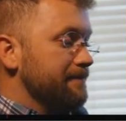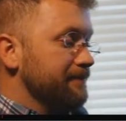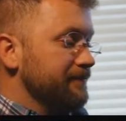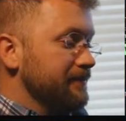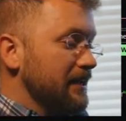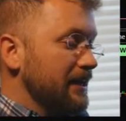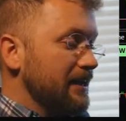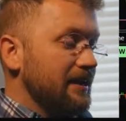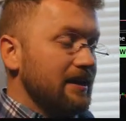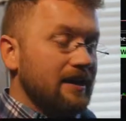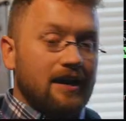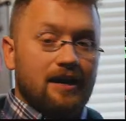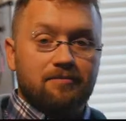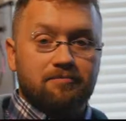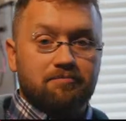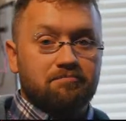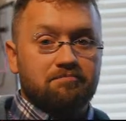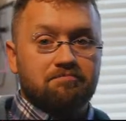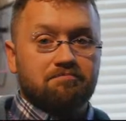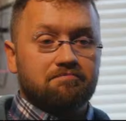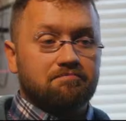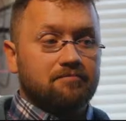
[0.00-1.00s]
And
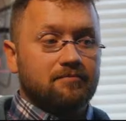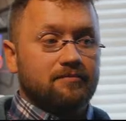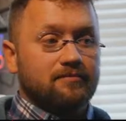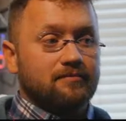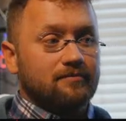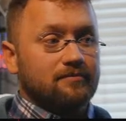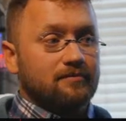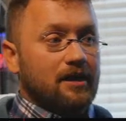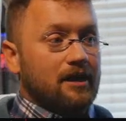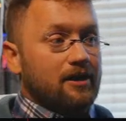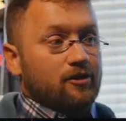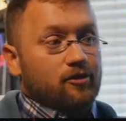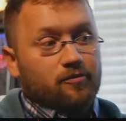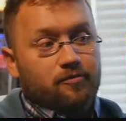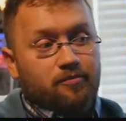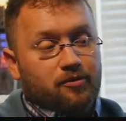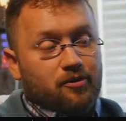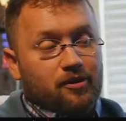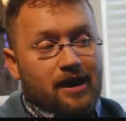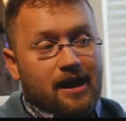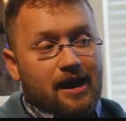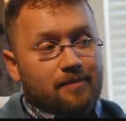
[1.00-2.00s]
I don't know,
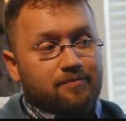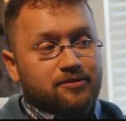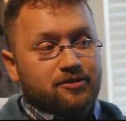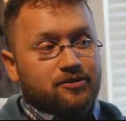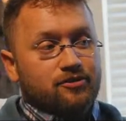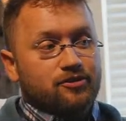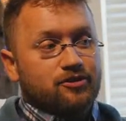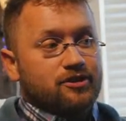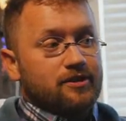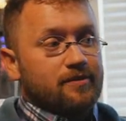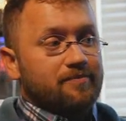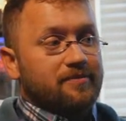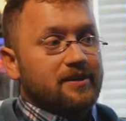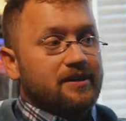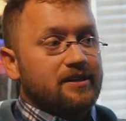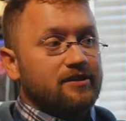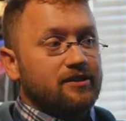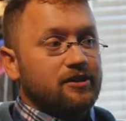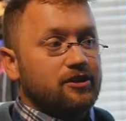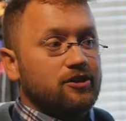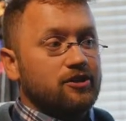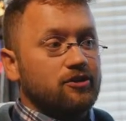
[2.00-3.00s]
perhaps there's something in
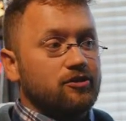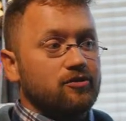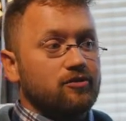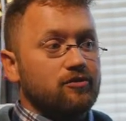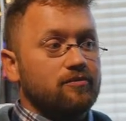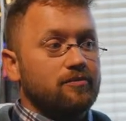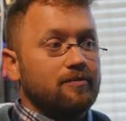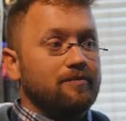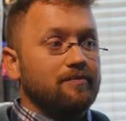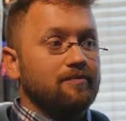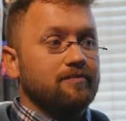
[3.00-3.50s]
the queue,